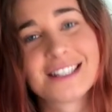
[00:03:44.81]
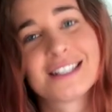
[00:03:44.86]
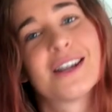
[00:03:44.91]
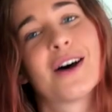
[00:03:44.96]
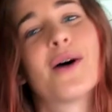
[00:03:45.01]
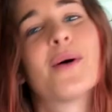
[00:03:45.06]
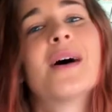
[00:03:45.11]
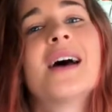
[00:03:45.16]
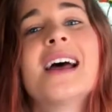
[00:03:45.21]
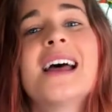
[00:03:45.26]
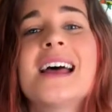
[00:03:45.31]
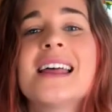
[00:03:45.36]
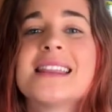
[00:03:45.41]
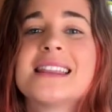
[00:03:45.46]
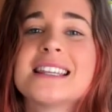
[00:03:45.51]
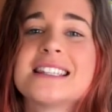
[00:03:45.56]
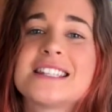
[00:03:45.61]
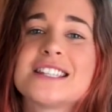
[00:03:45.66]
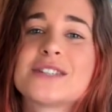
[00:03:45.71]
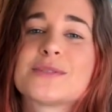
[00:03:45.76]
So
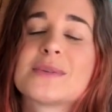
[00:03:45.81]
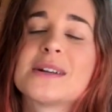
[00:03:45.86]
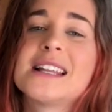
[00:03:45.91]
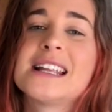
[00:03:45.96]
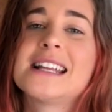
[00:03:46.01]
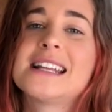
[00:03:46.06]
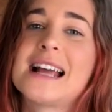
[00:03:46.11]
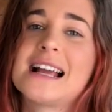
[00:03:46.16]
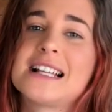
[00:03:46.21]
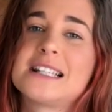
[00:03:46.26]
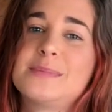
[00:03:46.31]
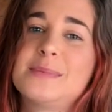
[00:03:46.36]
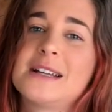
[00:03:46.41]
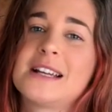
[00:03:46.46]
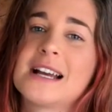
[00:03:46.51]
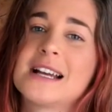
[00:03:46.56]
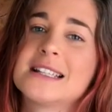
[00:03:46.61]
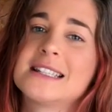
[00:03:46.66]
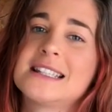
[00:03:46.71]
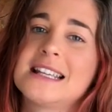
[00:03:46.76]
this is really nice
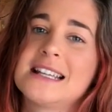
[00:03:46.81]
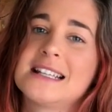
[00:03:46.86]
because